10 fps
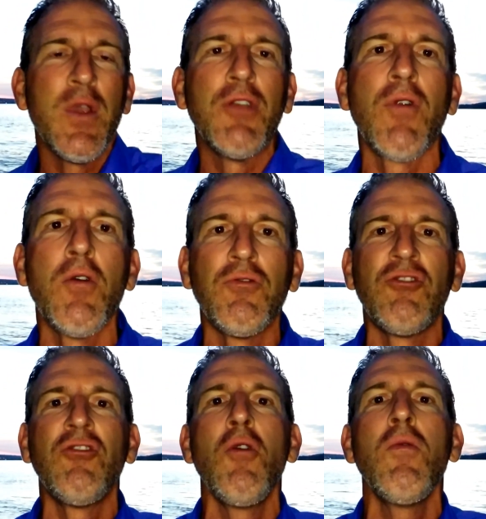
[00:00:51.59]
We grow
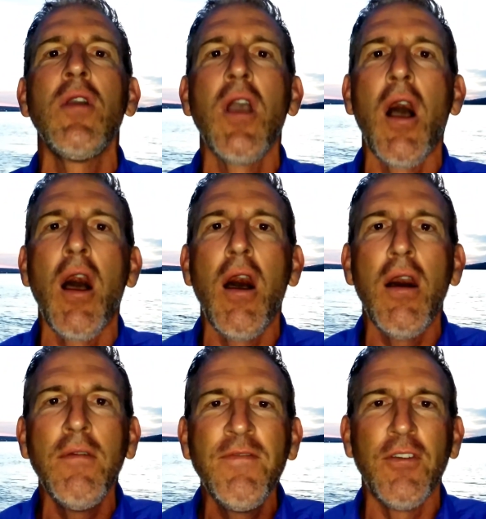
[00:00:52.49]
so
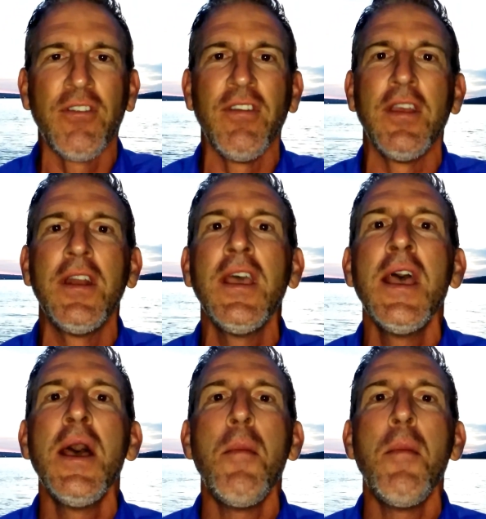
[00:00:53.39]
comforted